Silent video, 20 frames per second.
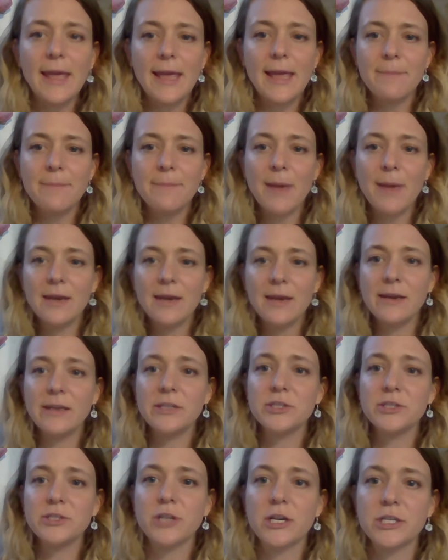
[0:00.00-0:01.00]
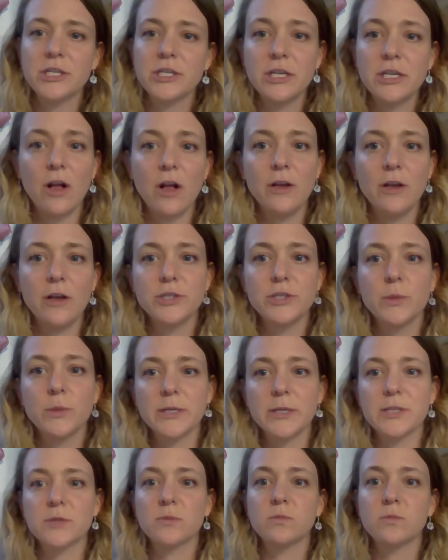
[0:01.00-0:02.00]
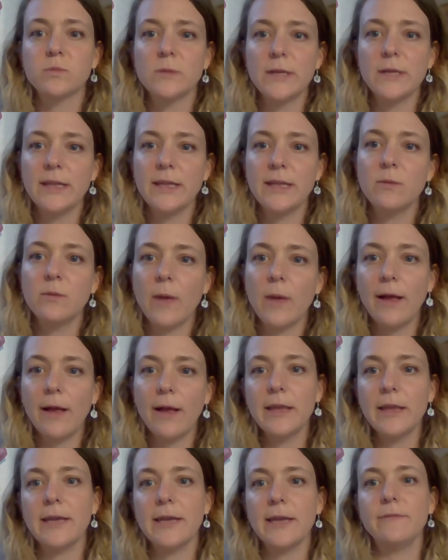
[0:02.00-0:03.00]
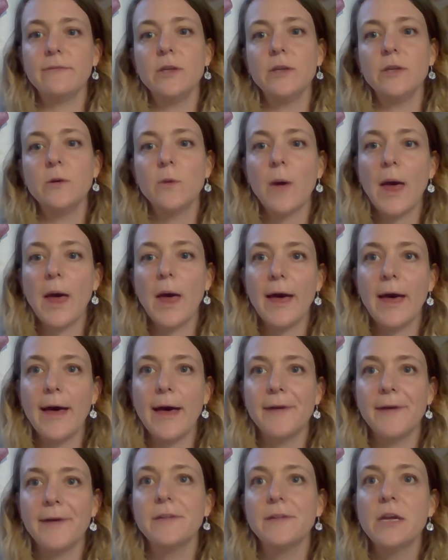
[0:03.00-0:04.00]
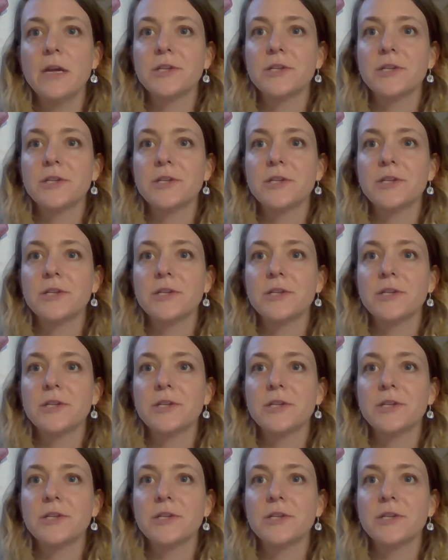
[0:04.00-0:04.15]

Embedded instruction also works really well if you have